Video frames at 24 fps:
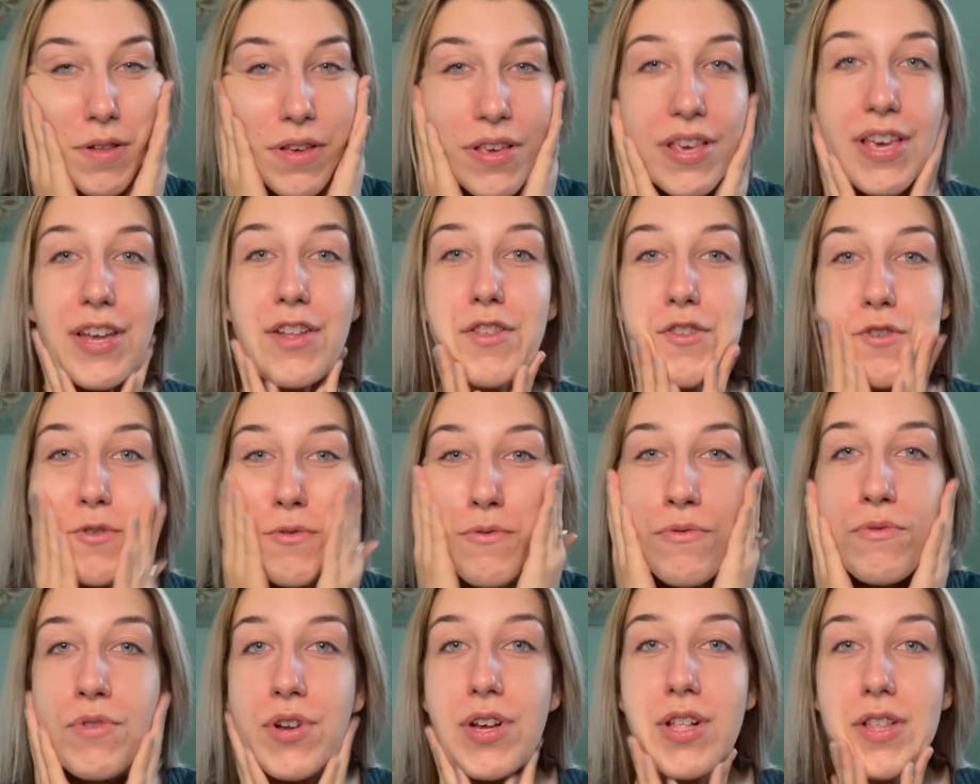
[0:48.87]
gets
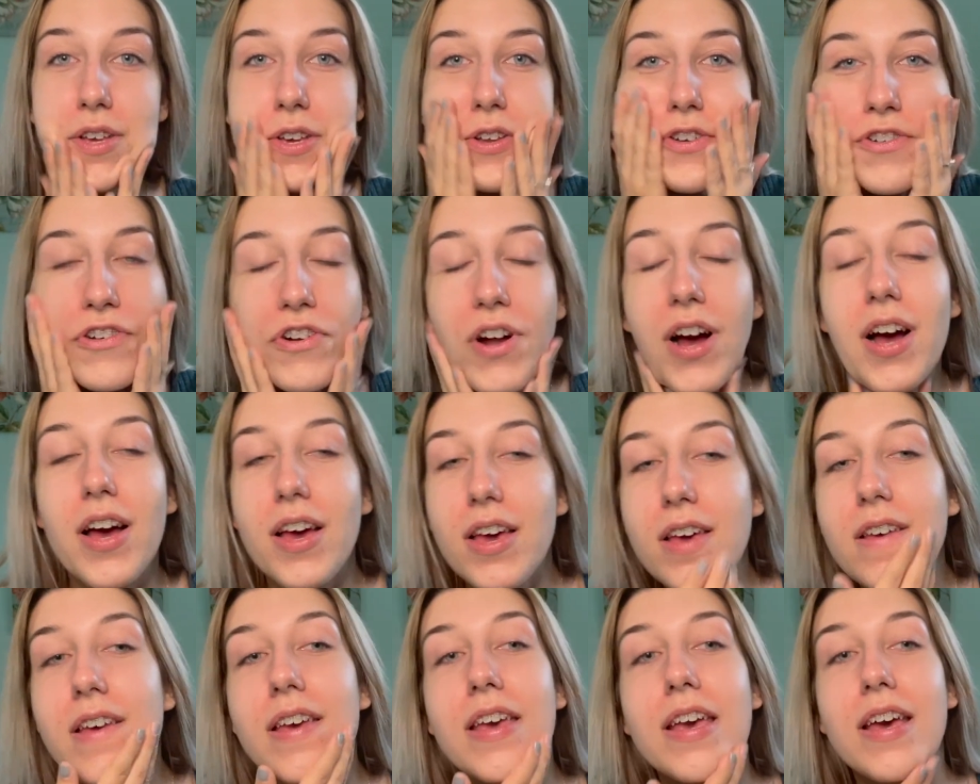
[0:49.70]
really dry.
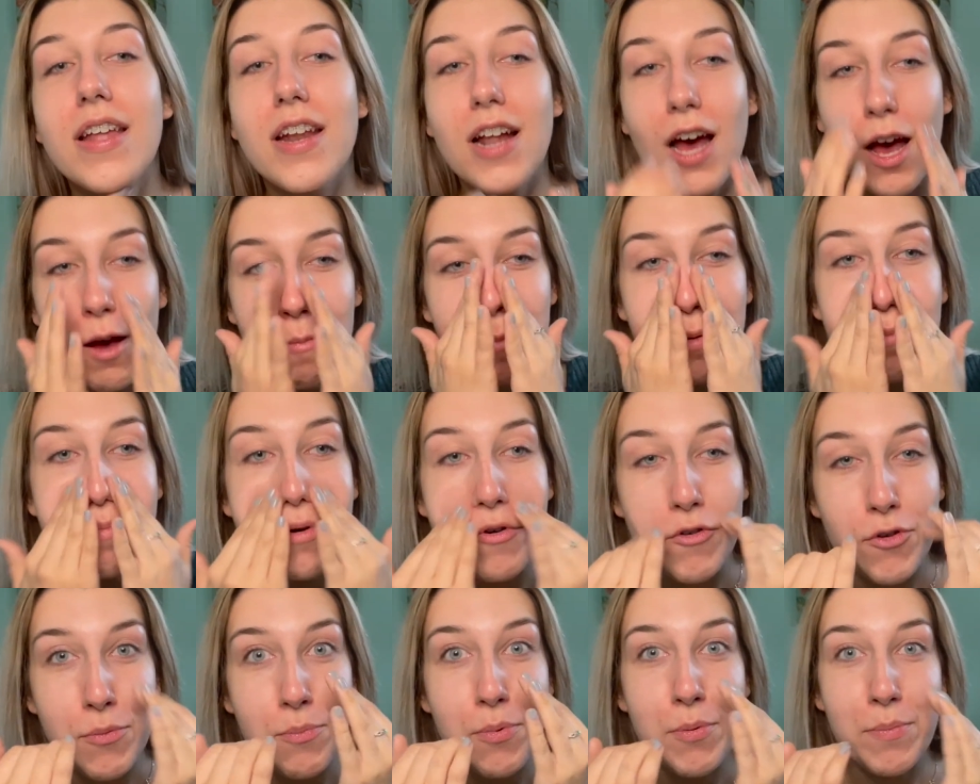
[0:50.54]
And I'm
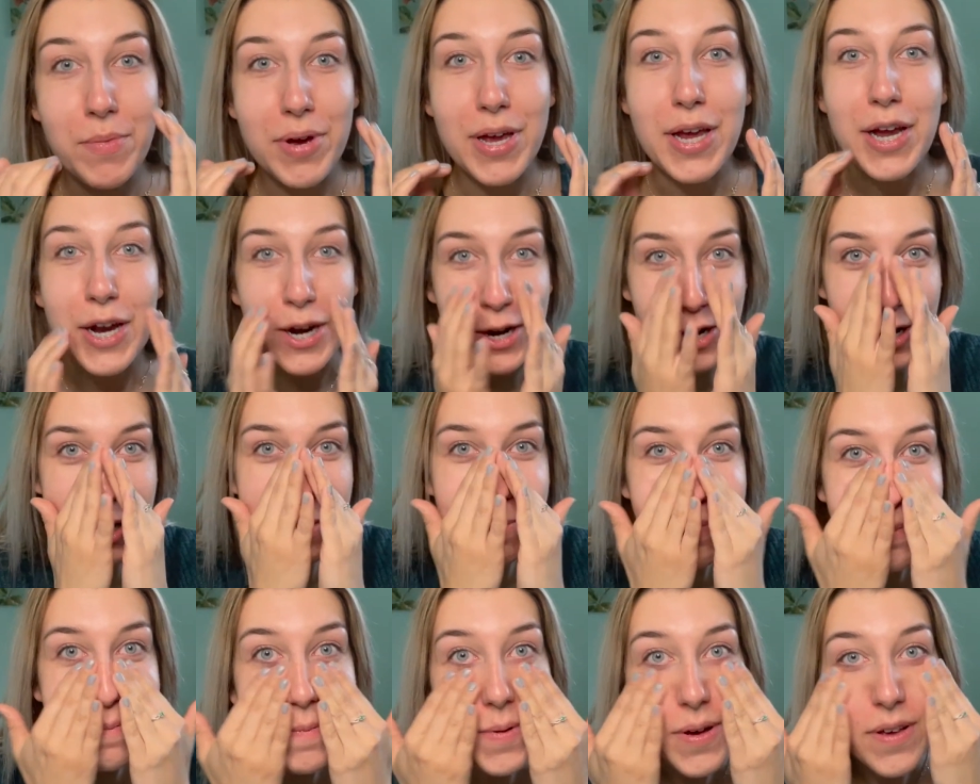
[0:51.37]
about to put my hair
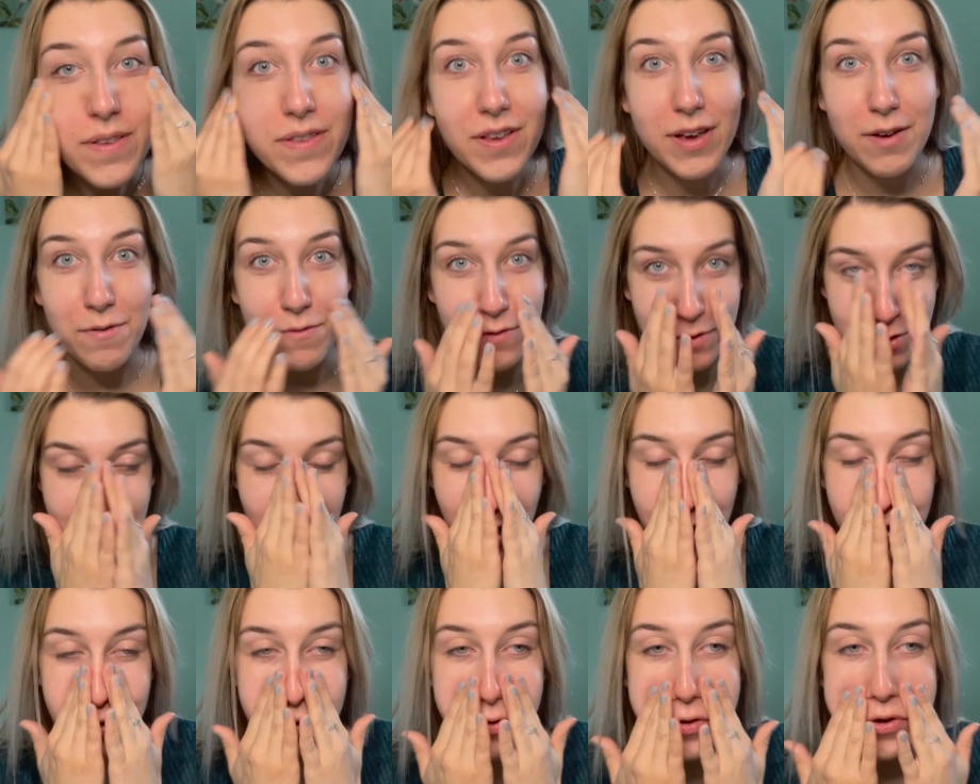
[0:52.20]
up because I
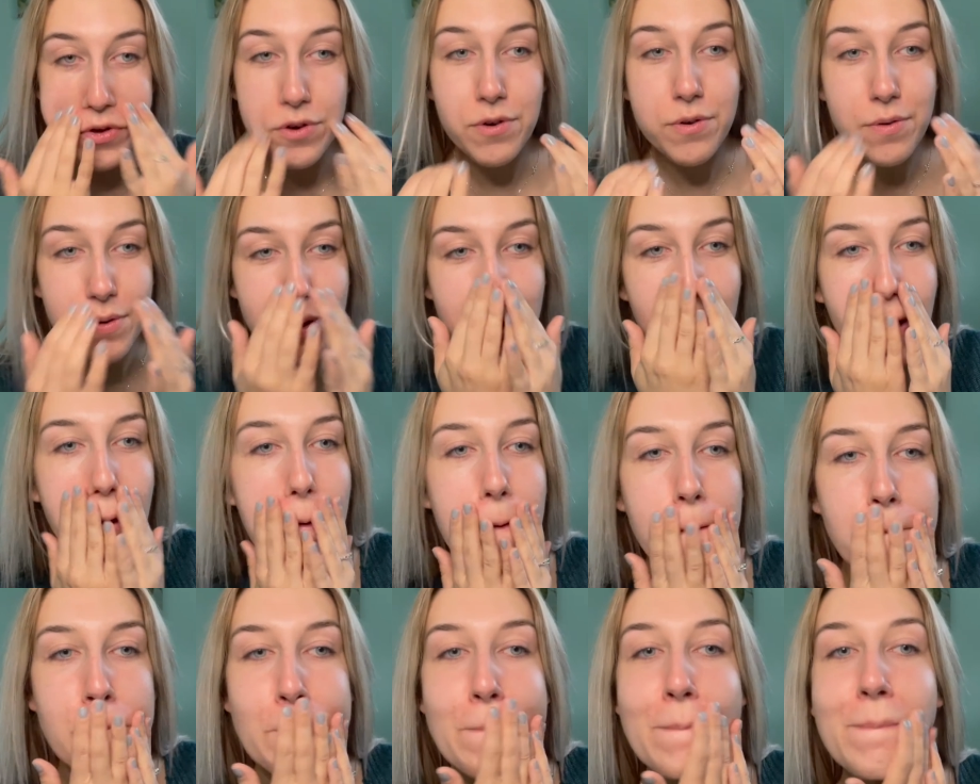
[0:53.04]
forgot to,
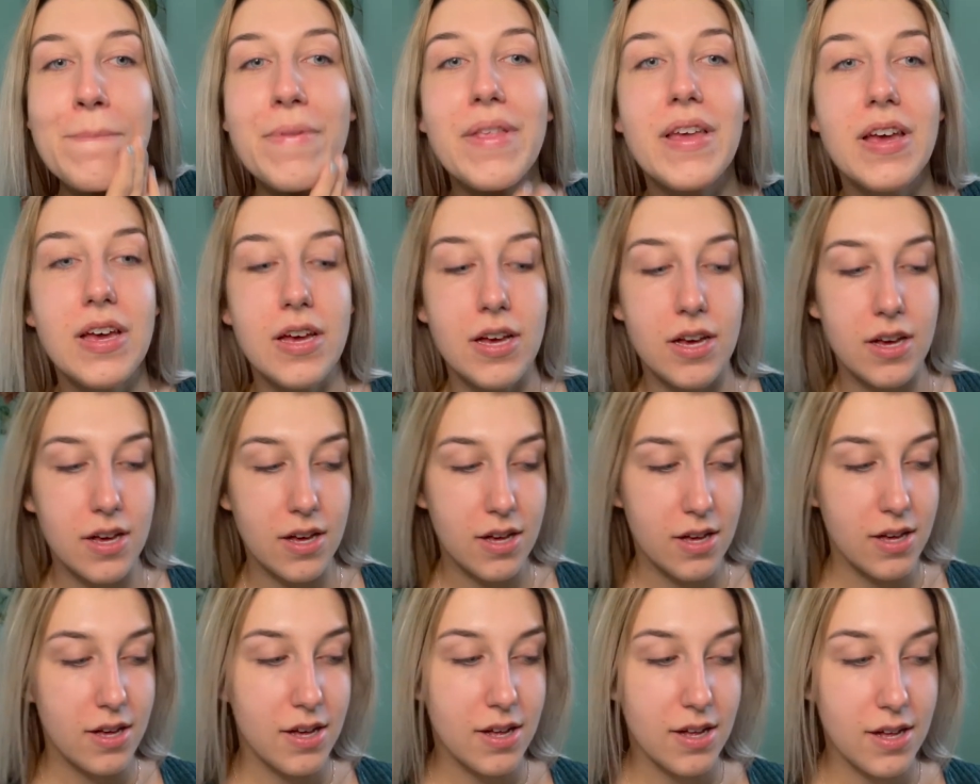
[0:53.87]
and
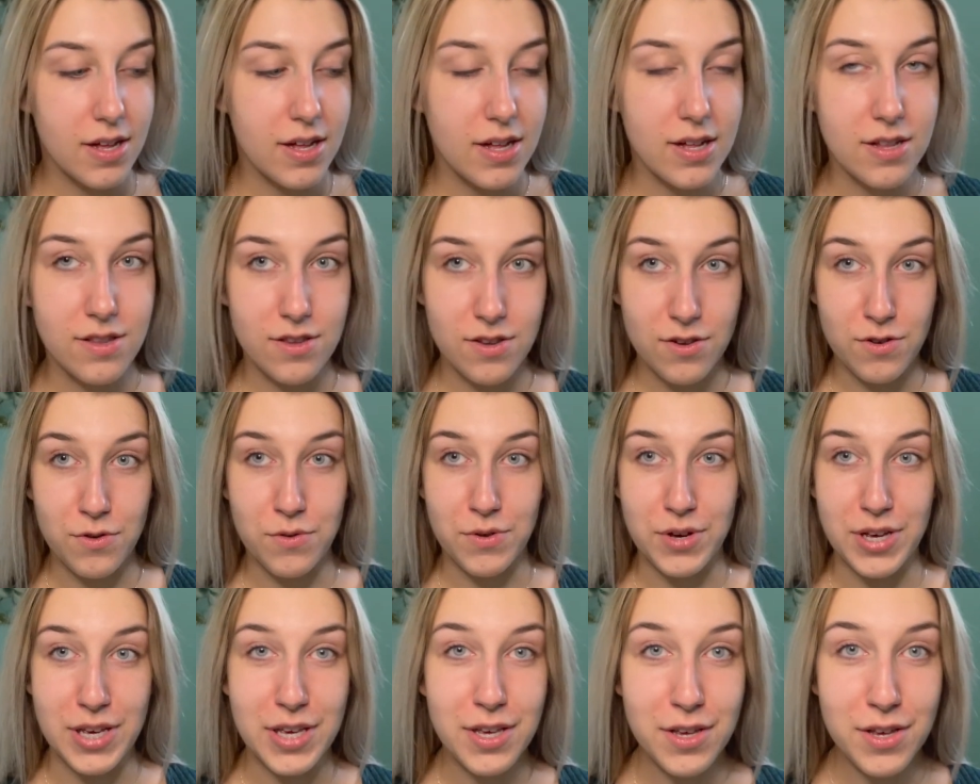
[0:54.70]
it's
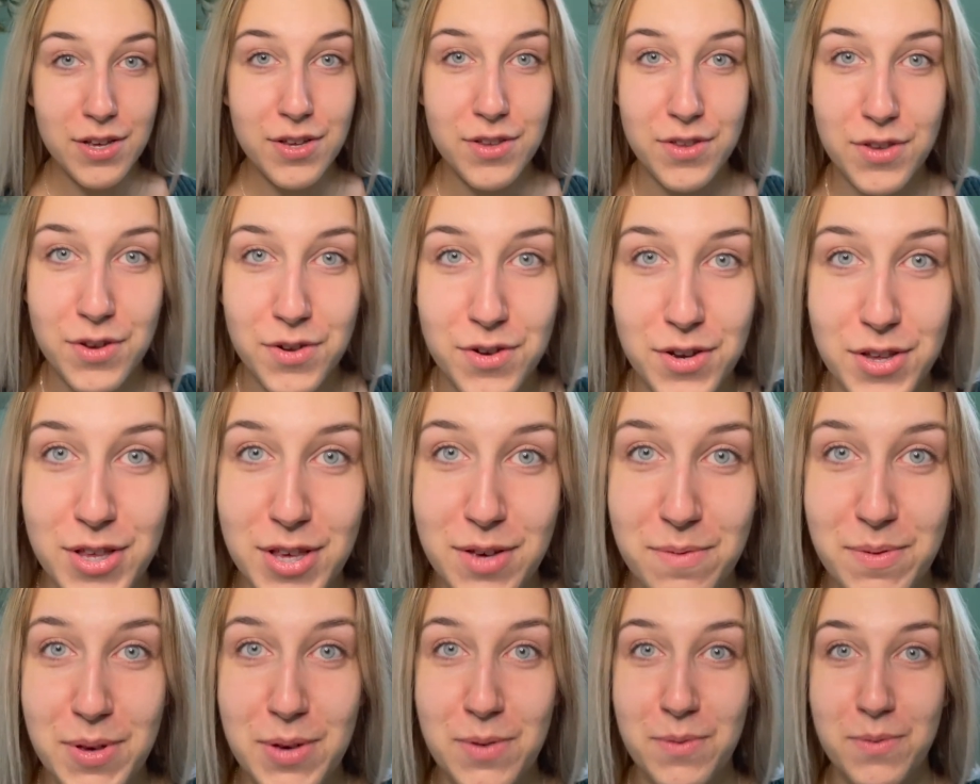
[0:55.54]
annoying. So just
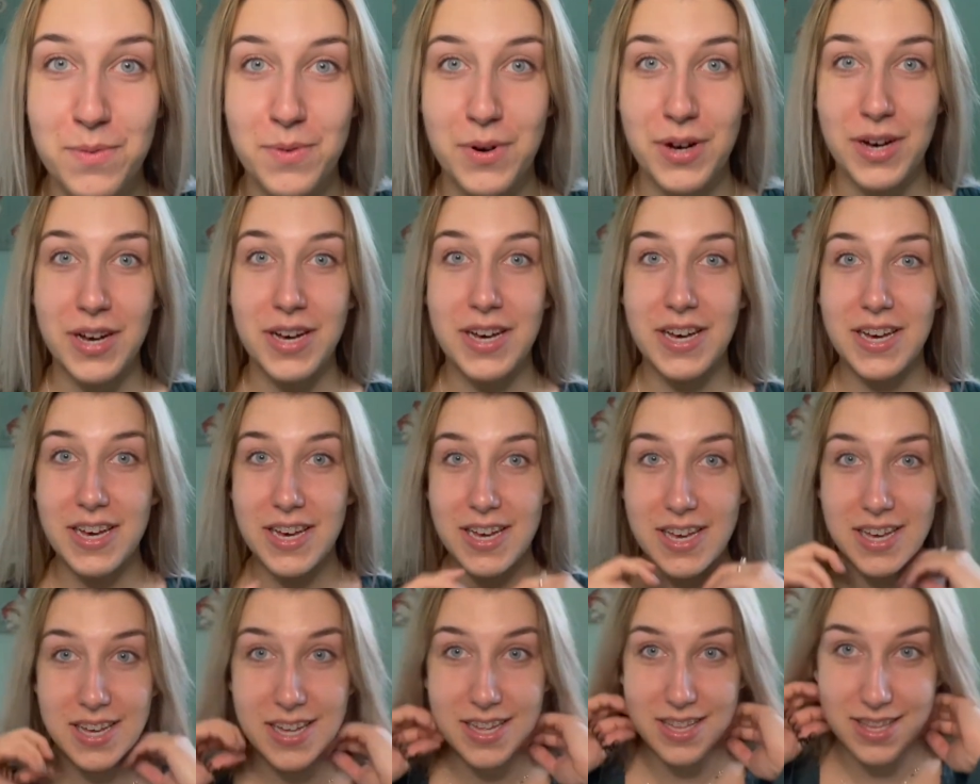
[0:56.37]
give me
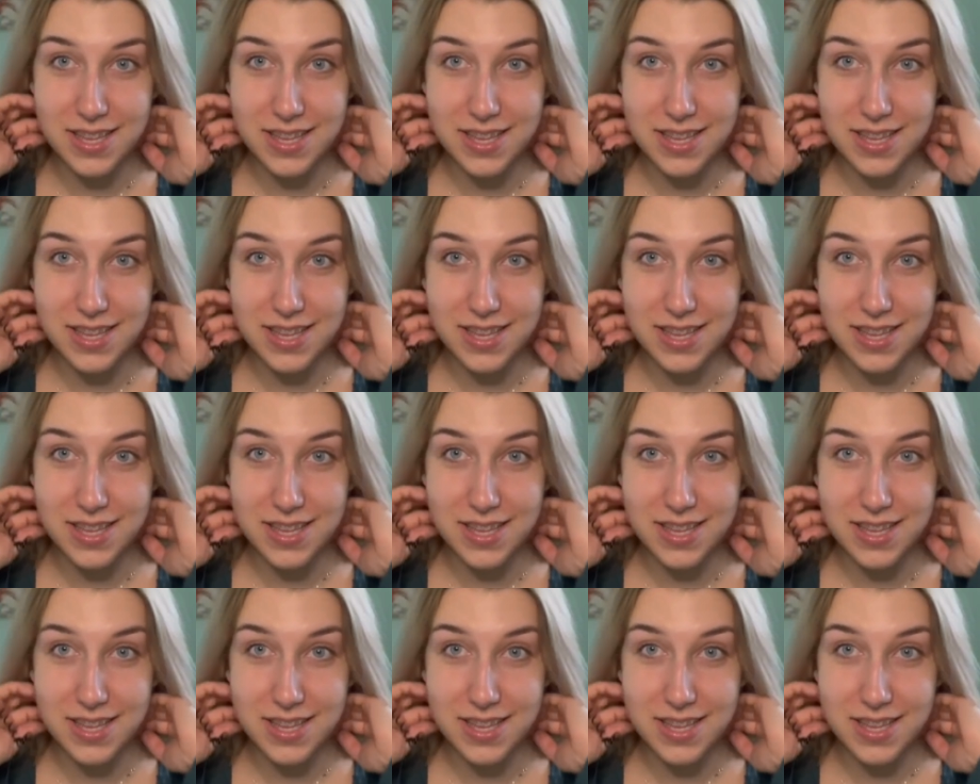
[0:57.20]
one